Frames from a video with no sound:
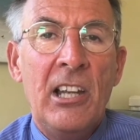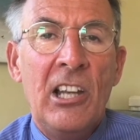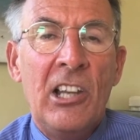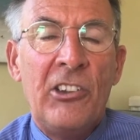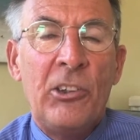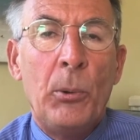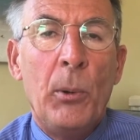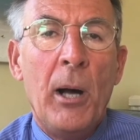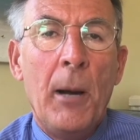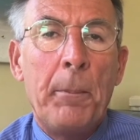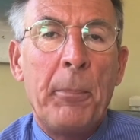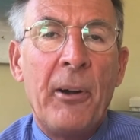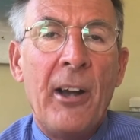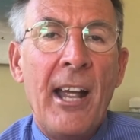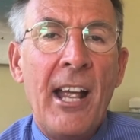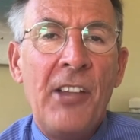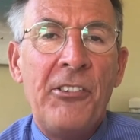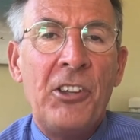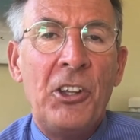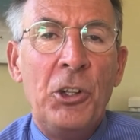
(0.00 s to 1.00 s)
So our
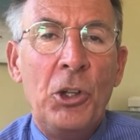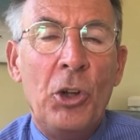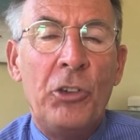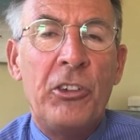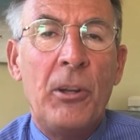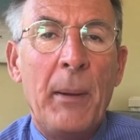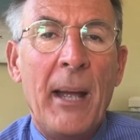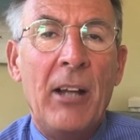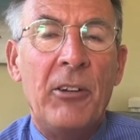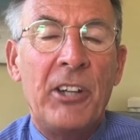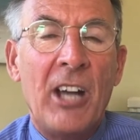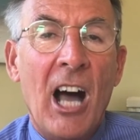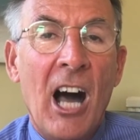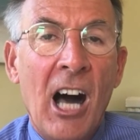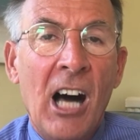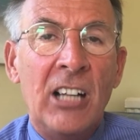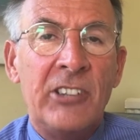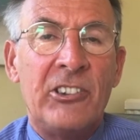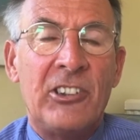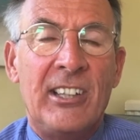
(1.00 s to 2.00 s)
prayers are not about
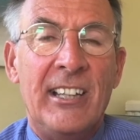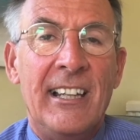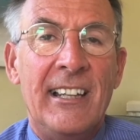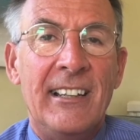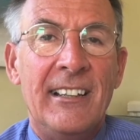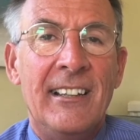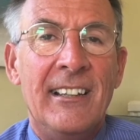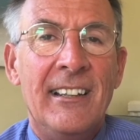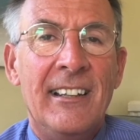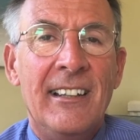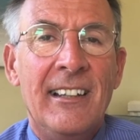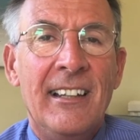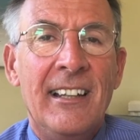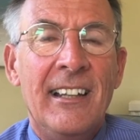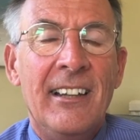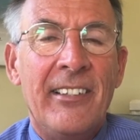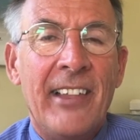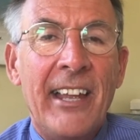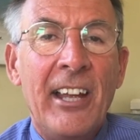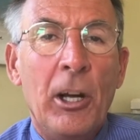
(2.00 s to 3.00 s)
asking.
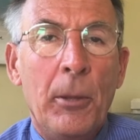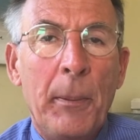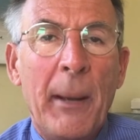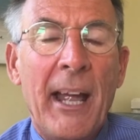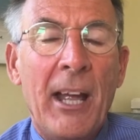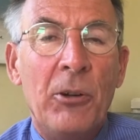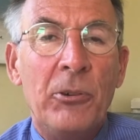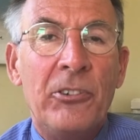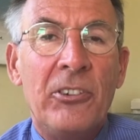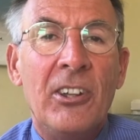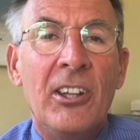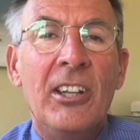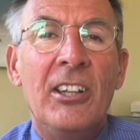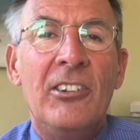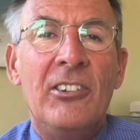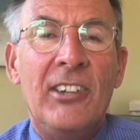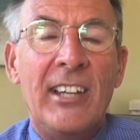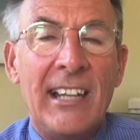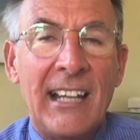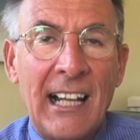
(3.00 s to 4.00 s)
They are about
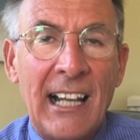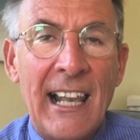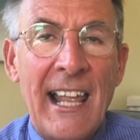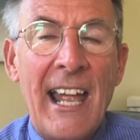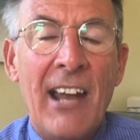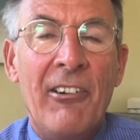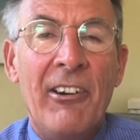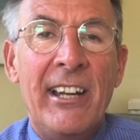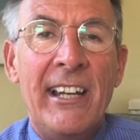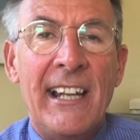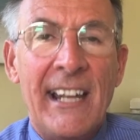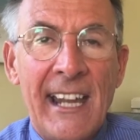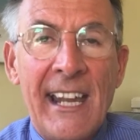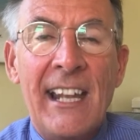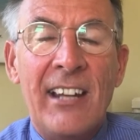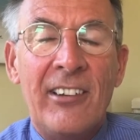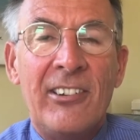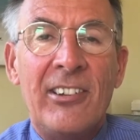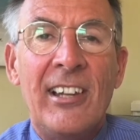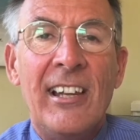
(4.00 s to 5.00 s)
declaring
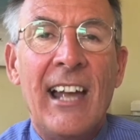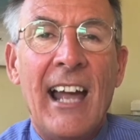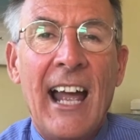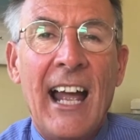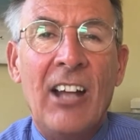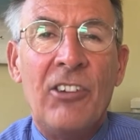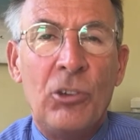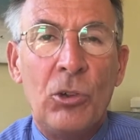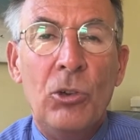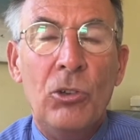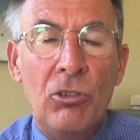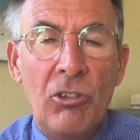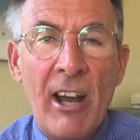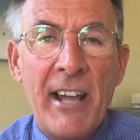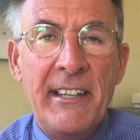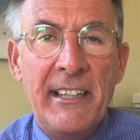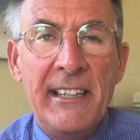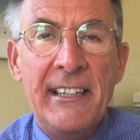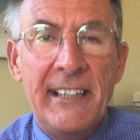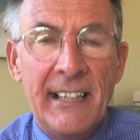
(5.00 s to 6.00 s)
it as
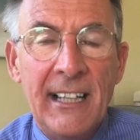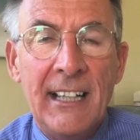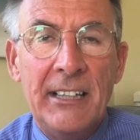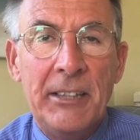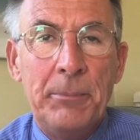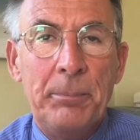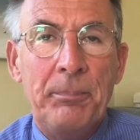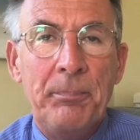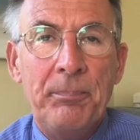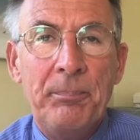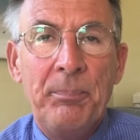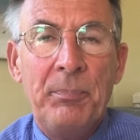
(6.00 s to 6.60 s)
already done.